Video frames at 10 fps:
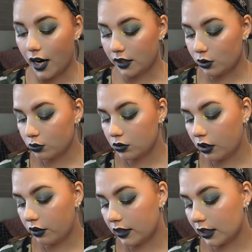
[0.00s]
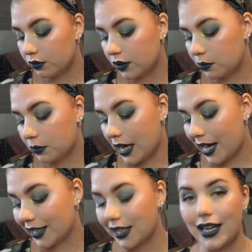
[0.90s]
I don't think of them
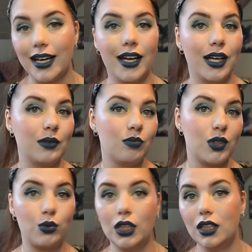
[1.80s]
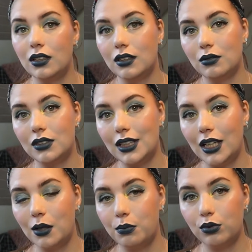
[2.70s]
like a three
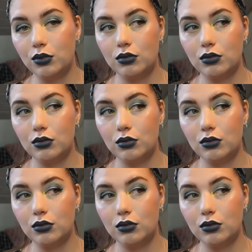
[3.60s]
deep